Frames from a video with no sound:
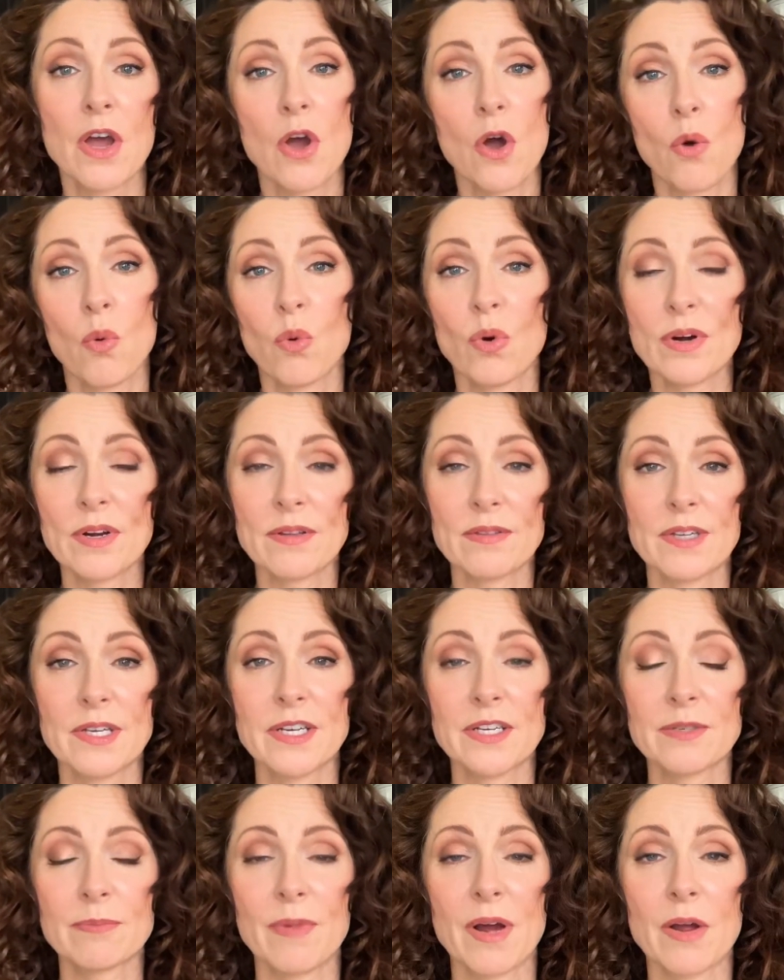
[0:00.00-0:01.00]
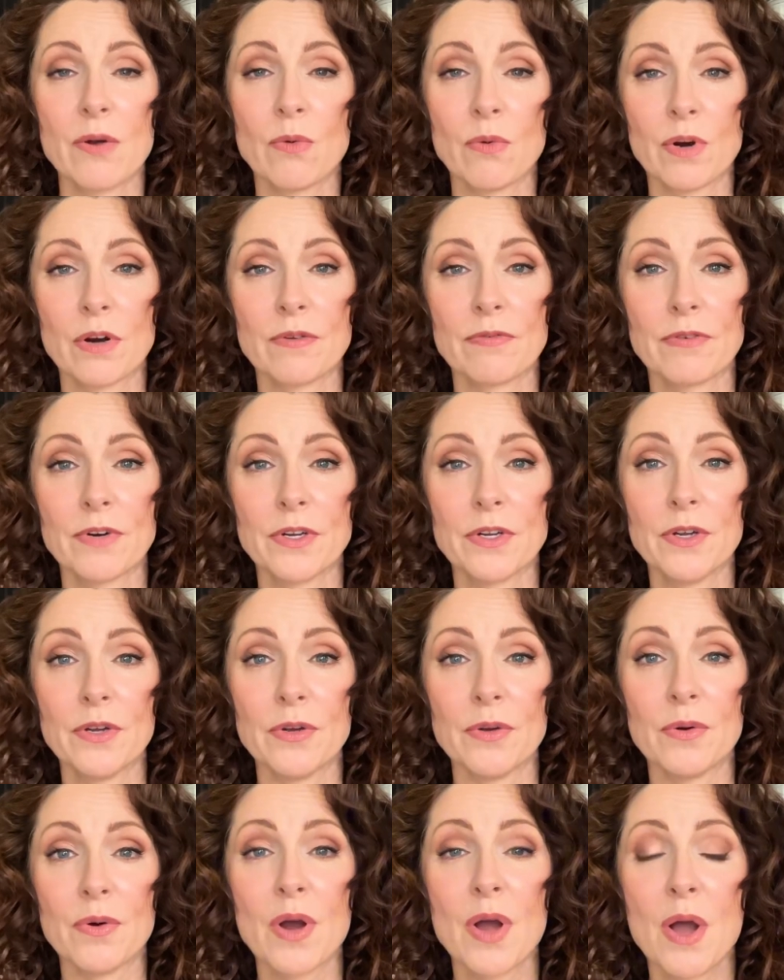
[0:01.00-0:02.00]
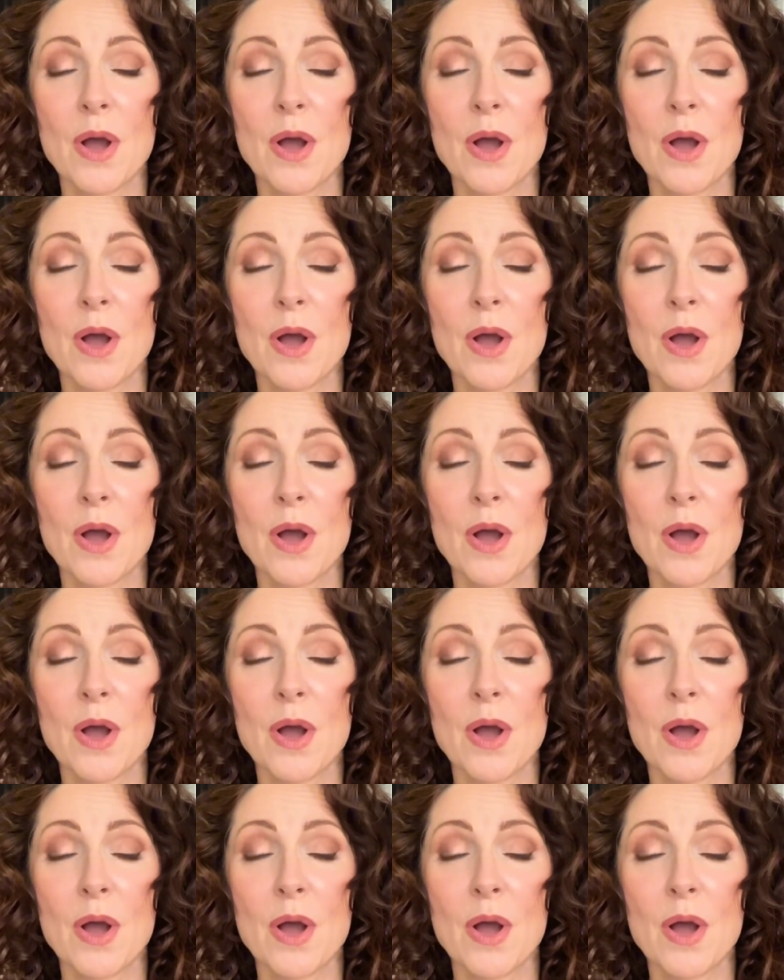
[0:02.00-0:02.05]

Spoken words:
one of these might work for you.